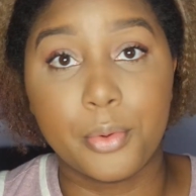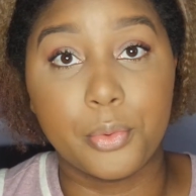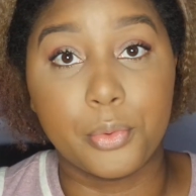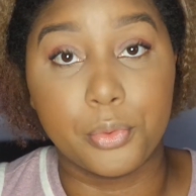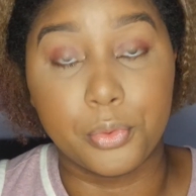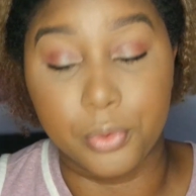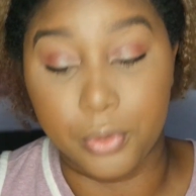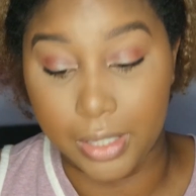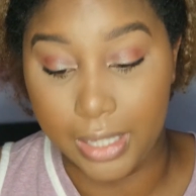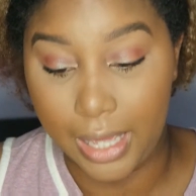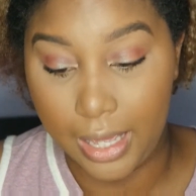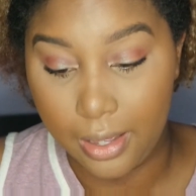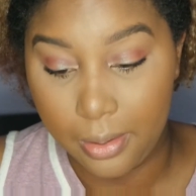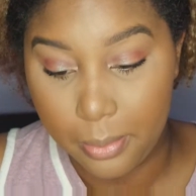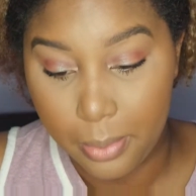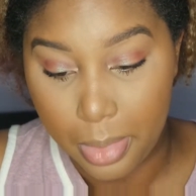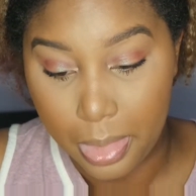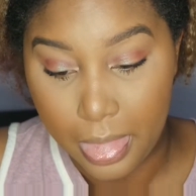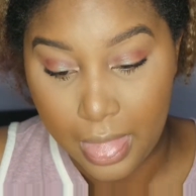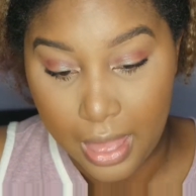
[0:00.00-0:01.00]
Okay.
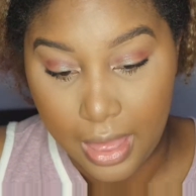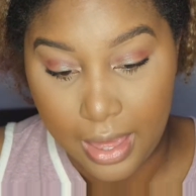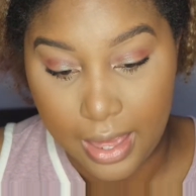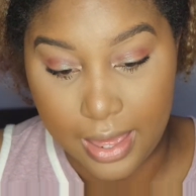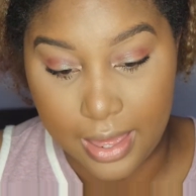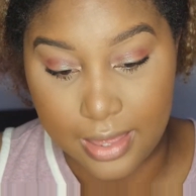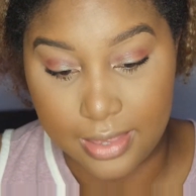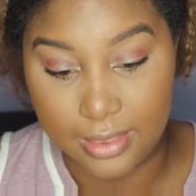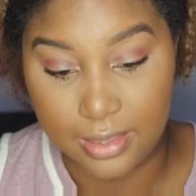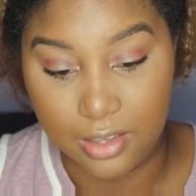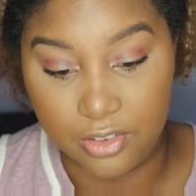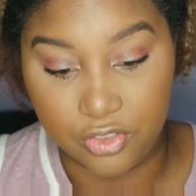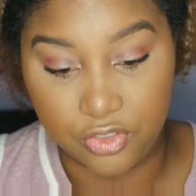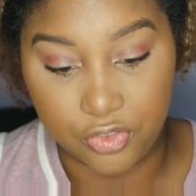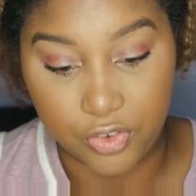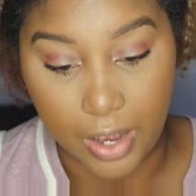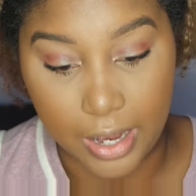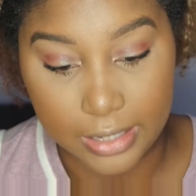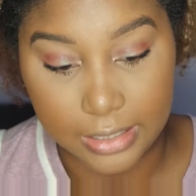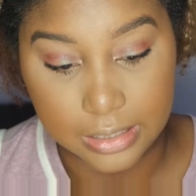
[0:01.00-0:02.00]
And
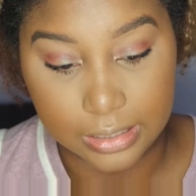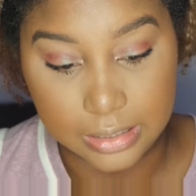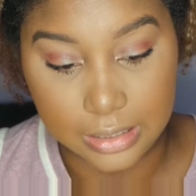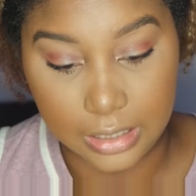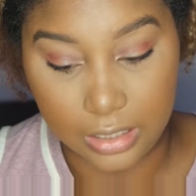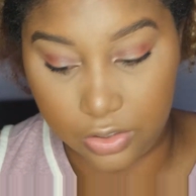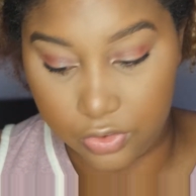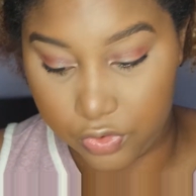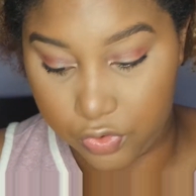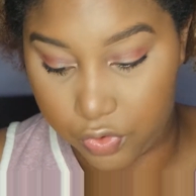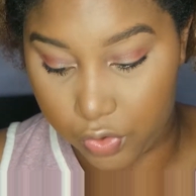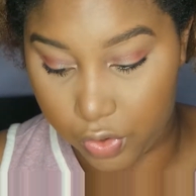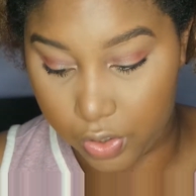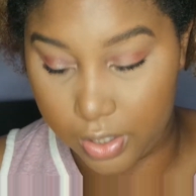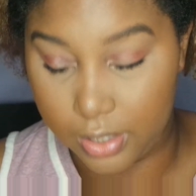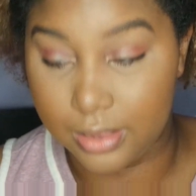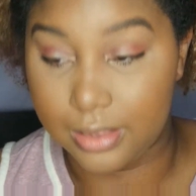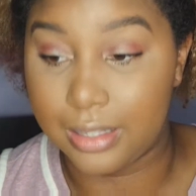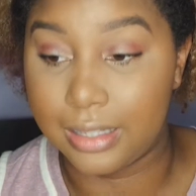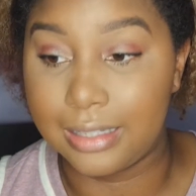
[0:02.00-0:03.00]
then finally
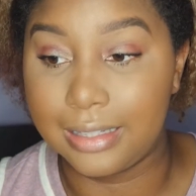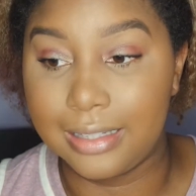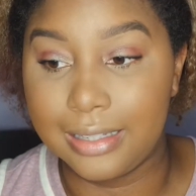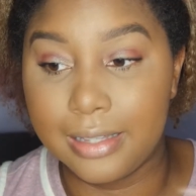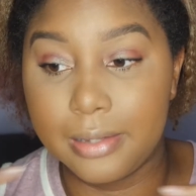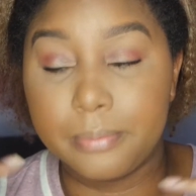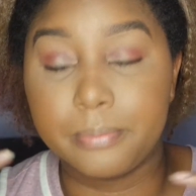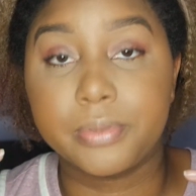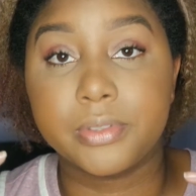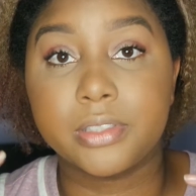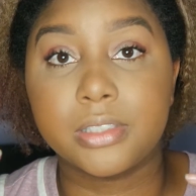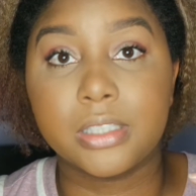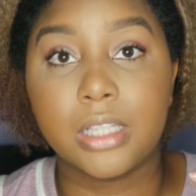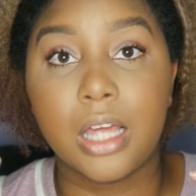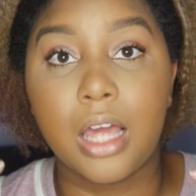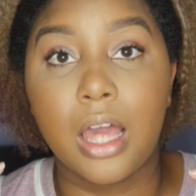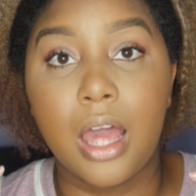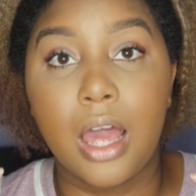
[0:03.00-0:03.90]
for the lips,